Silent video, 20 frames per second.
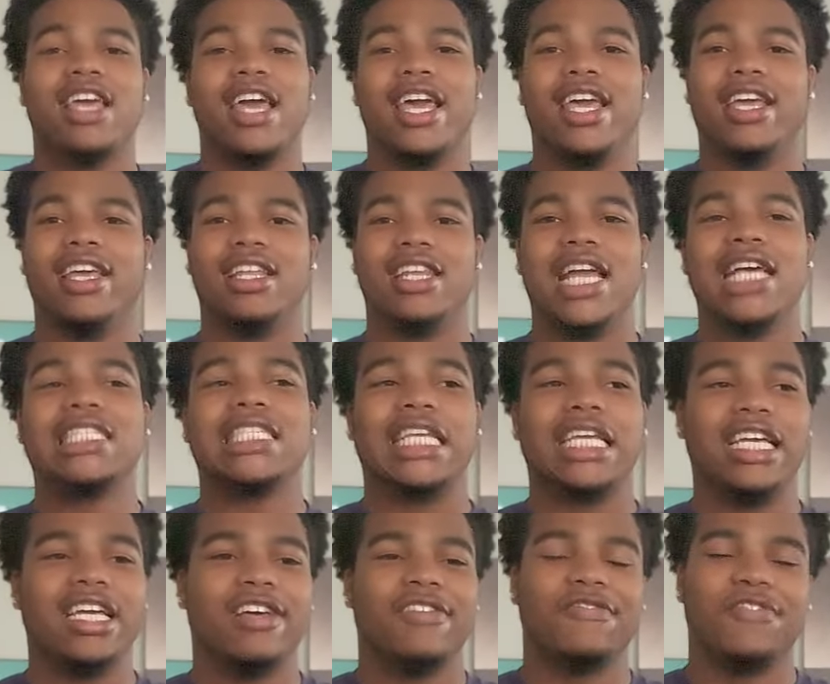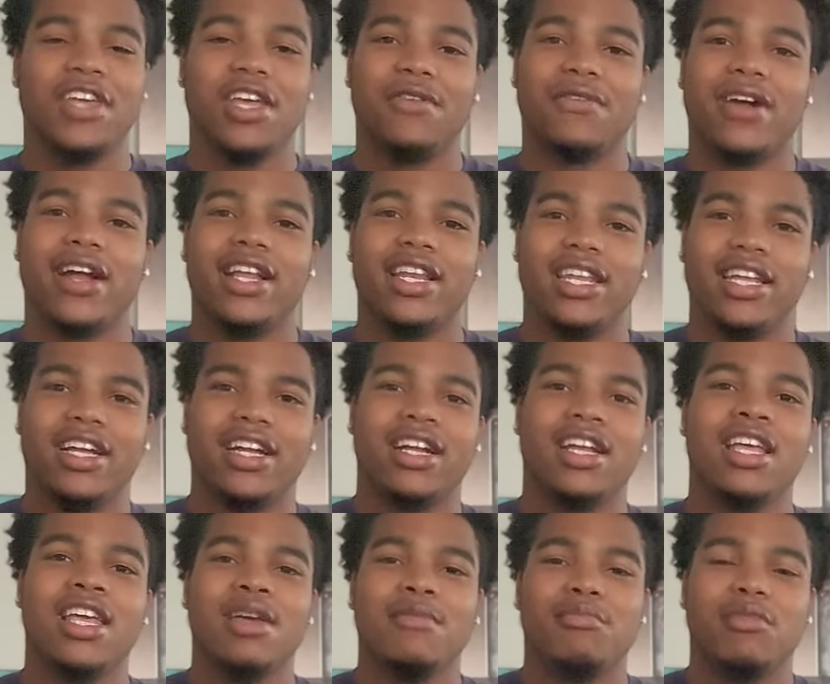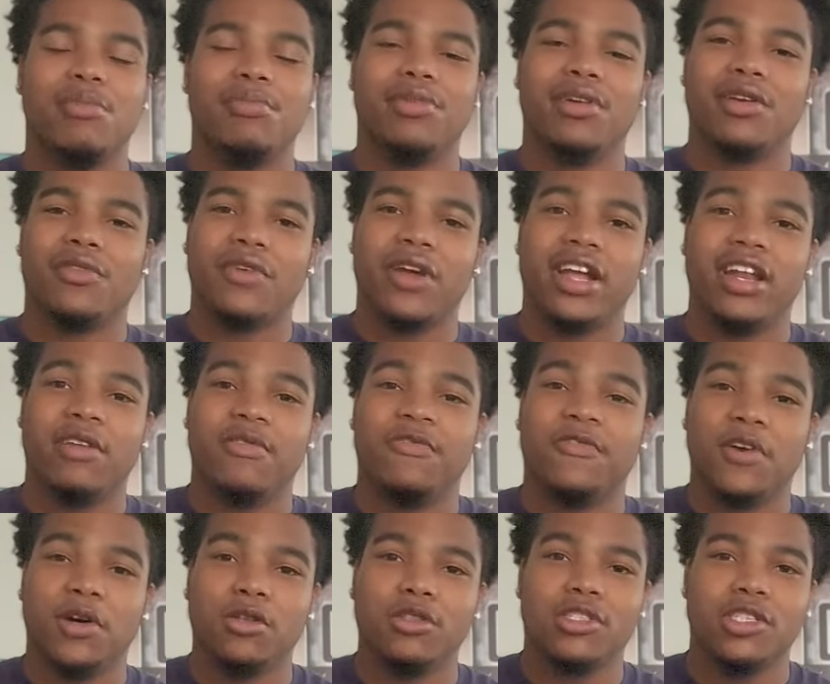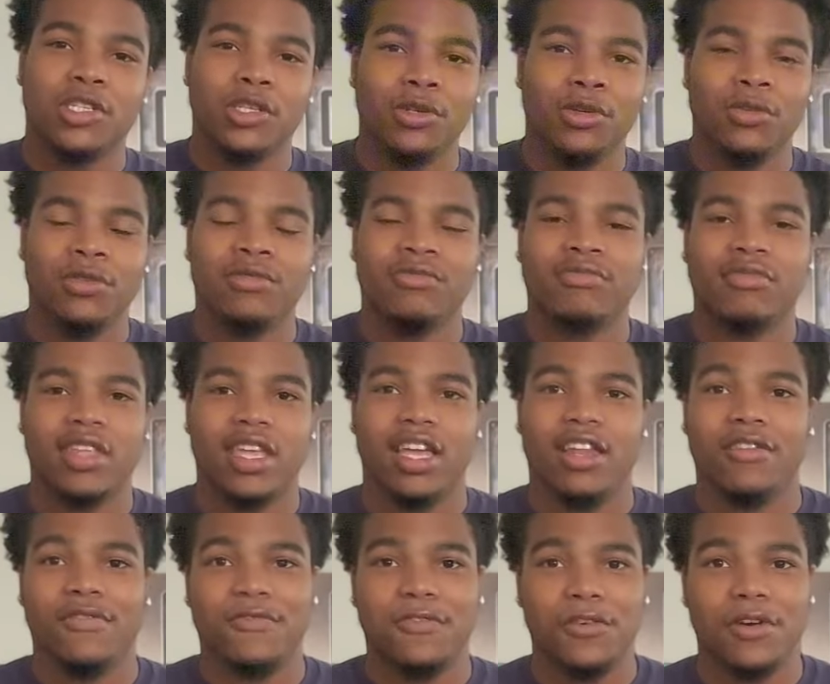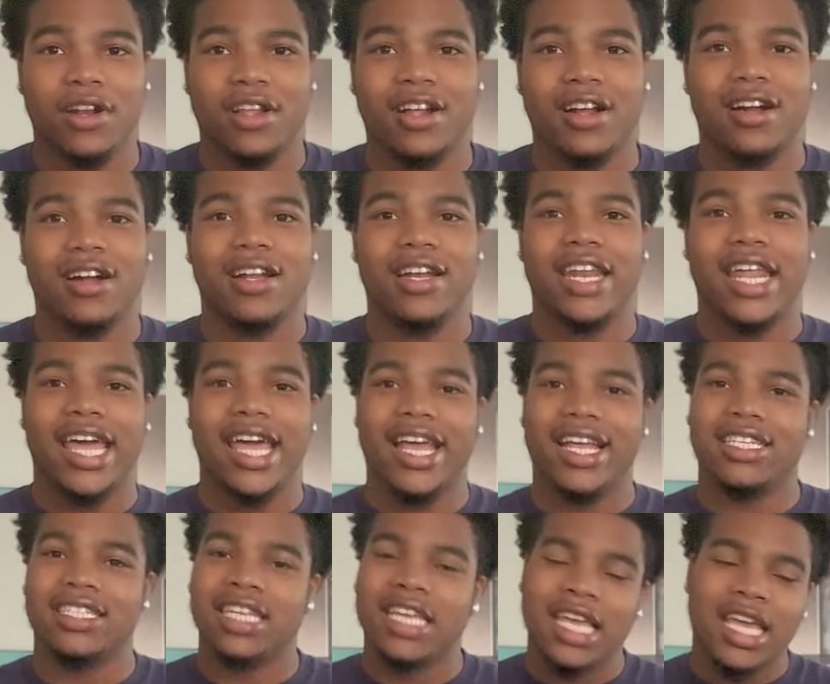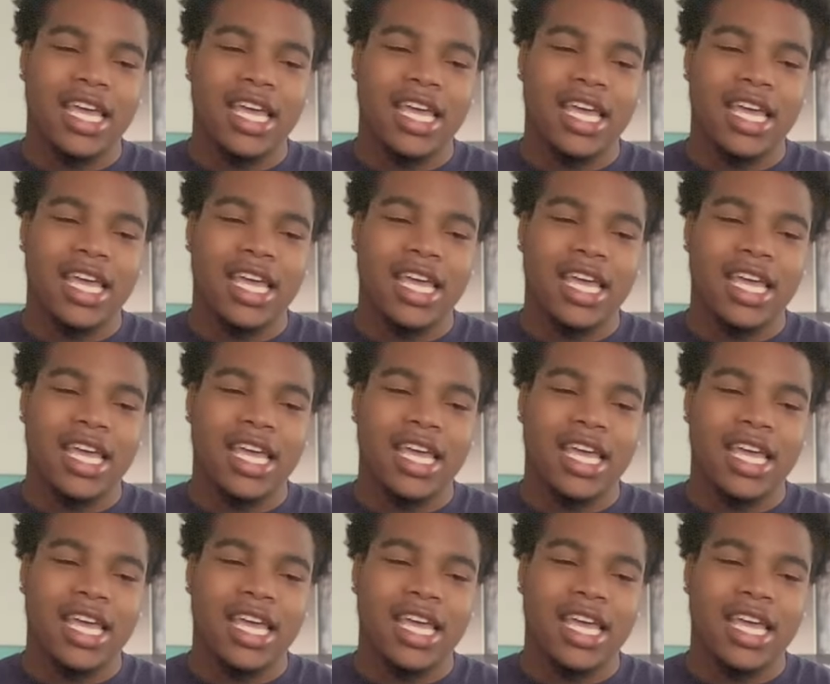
Hey, that's a good fit right there. My boy ran the 4-2 in the 40-yard dash.